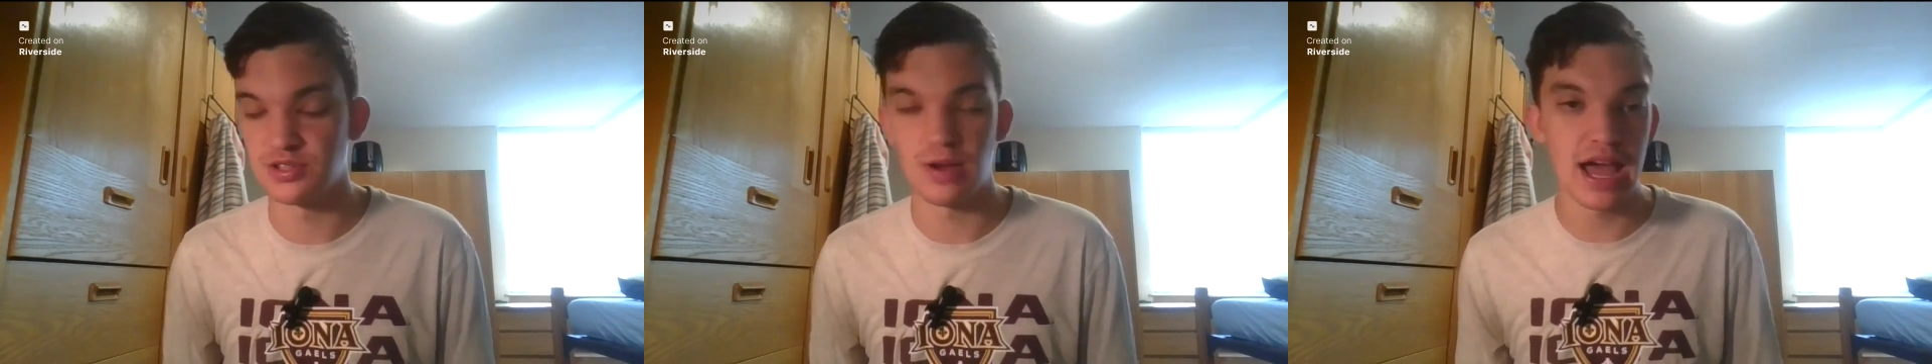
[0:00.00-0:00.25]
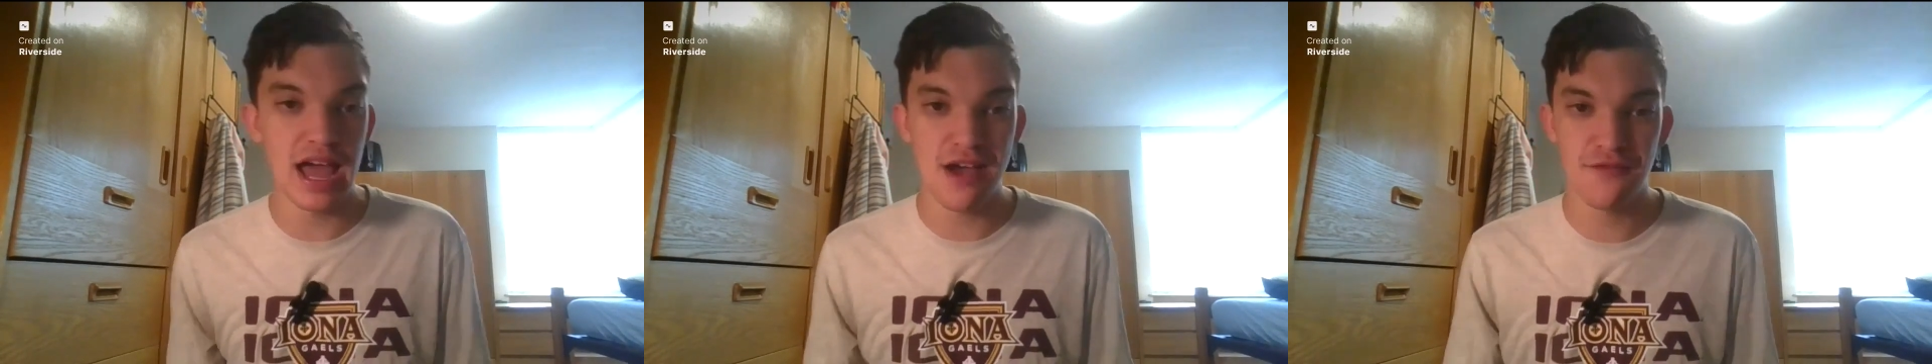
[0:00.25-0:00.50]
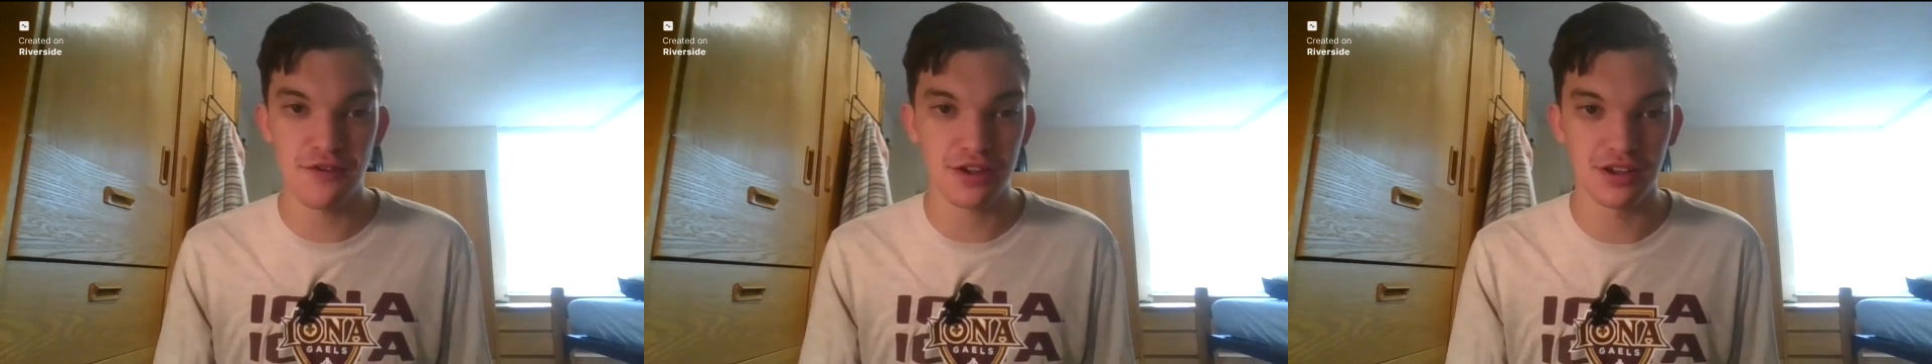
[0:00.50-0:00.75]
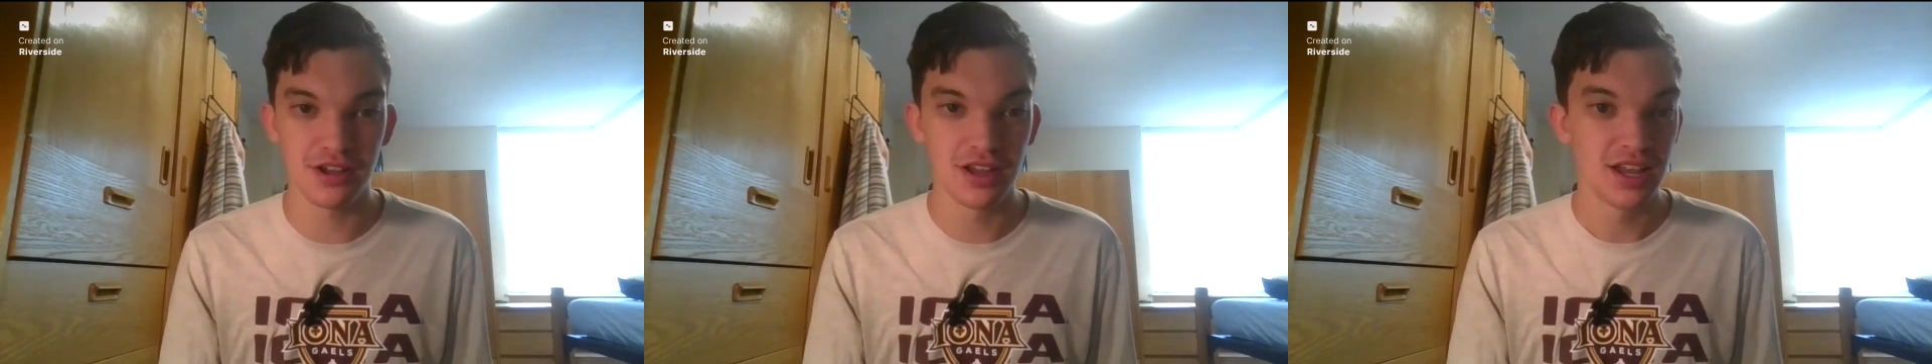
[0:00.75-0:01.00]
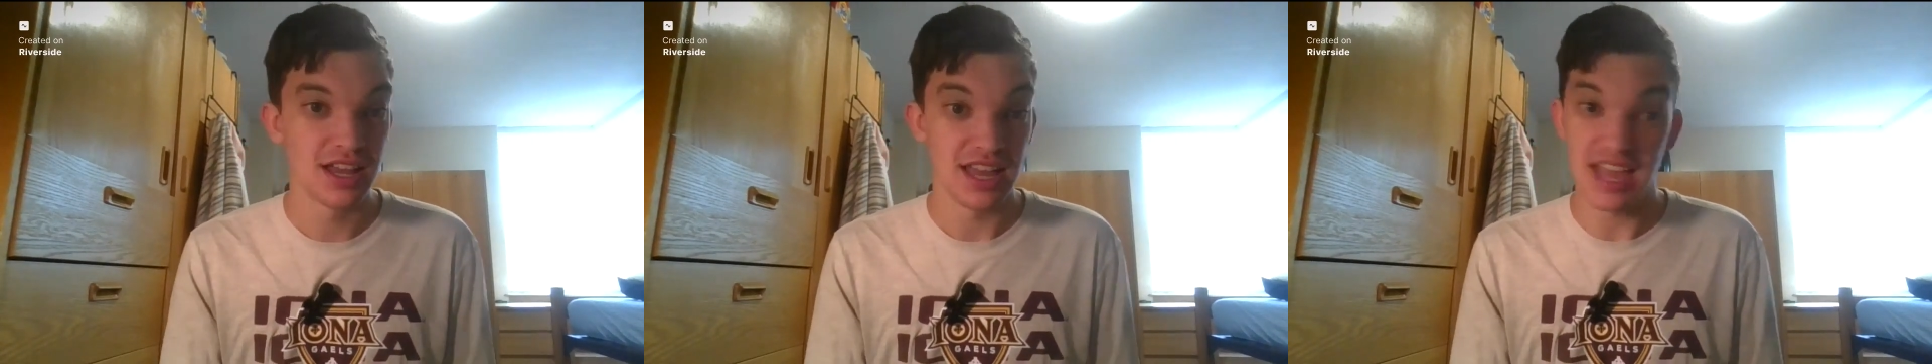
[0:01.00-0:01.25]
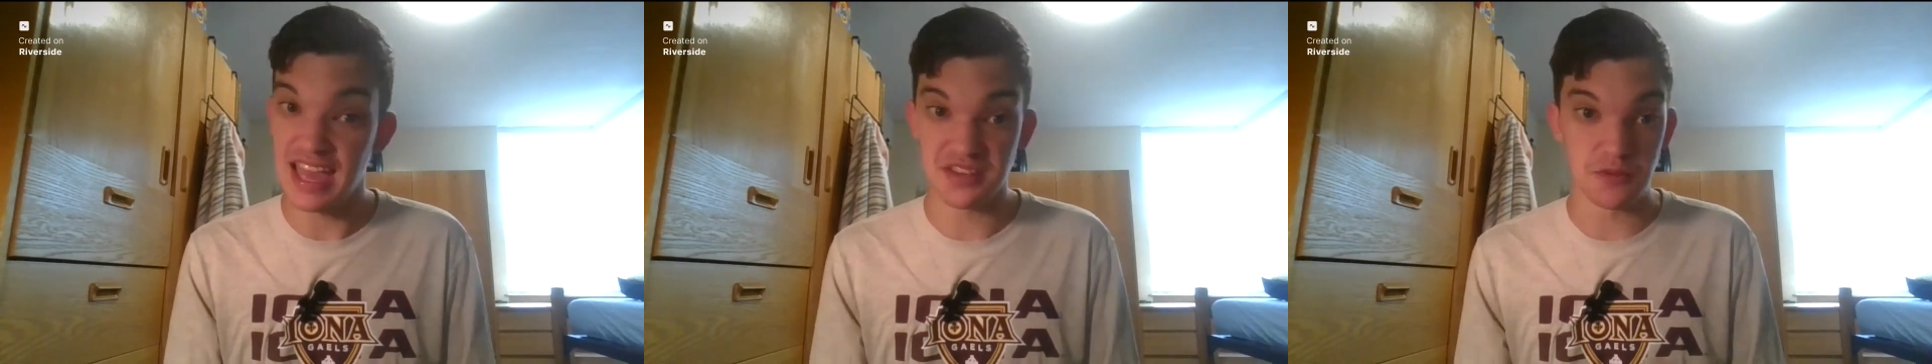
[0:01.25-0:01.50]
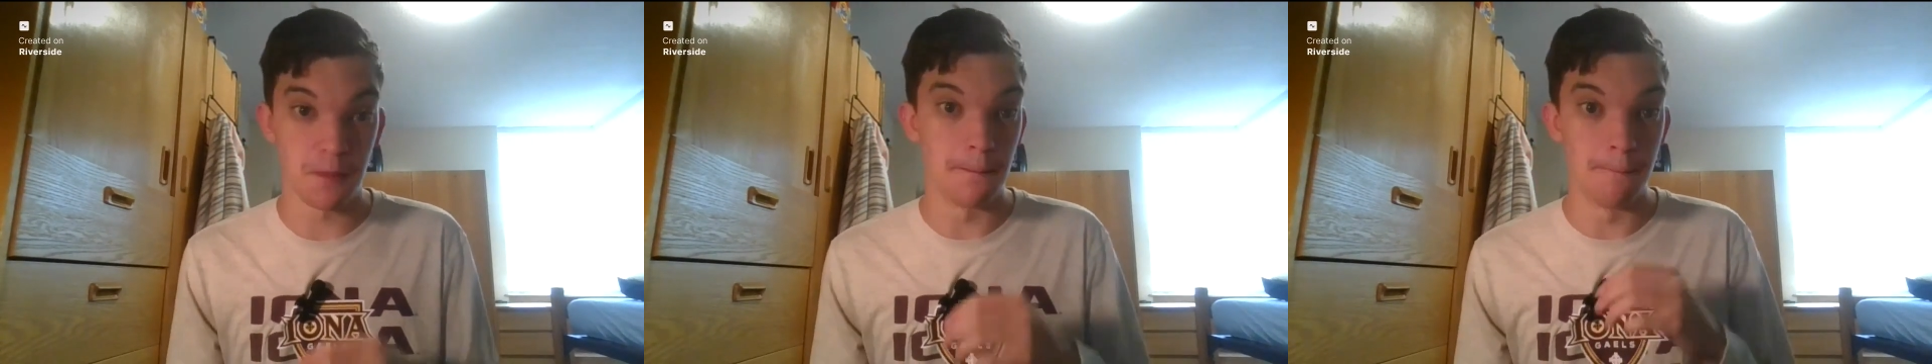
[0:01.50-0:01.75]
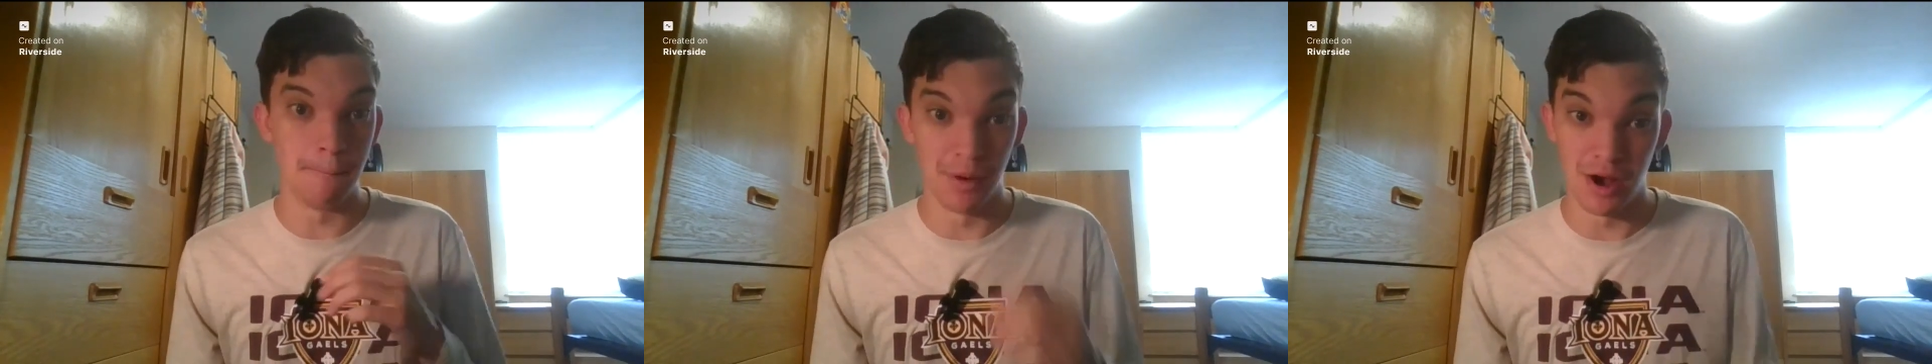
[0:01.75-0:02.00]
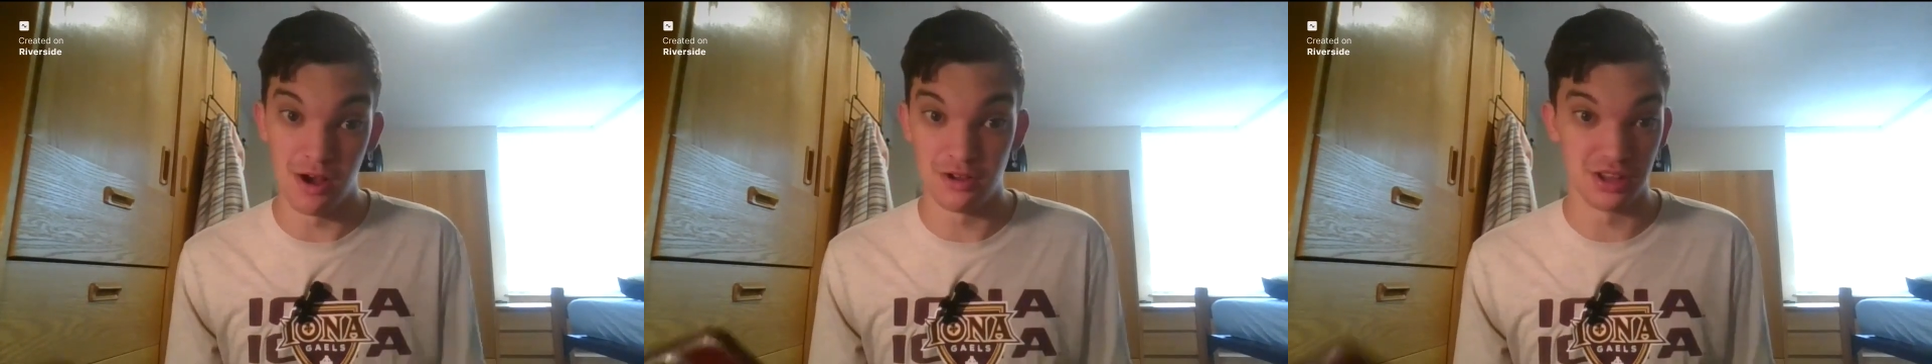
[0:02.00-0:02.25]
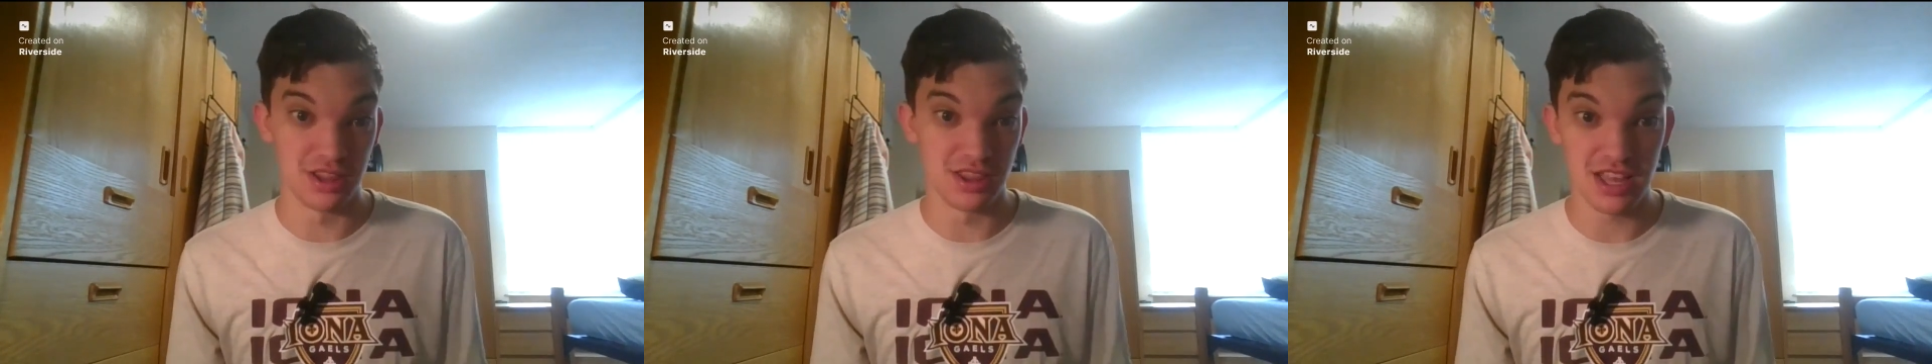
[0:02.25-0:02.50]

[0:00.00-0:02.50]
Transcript: So Africa is balling.